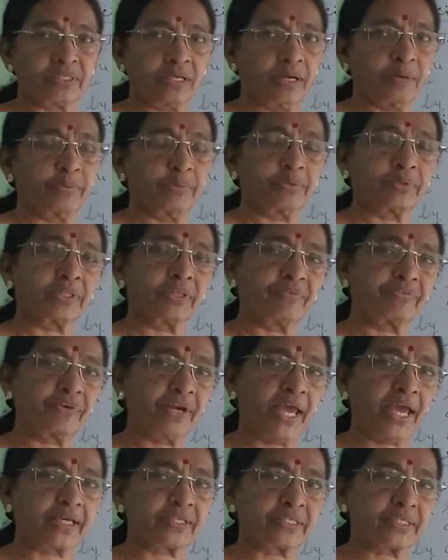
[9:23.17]
about the
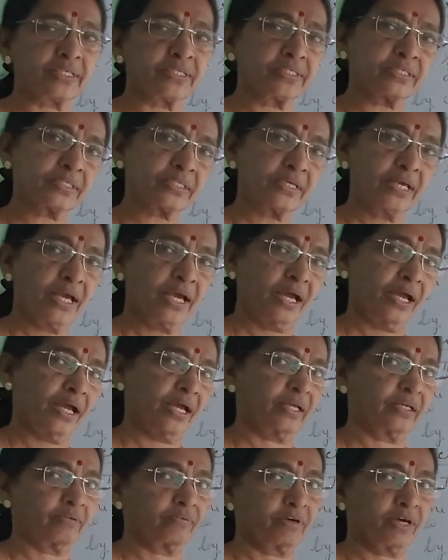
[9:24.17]
fractions
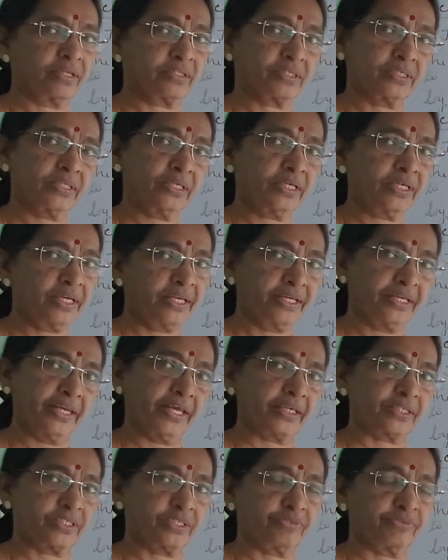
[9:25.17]
and watch the
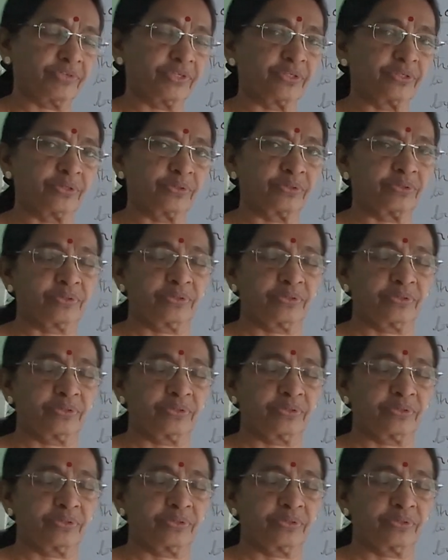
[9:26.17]
next video.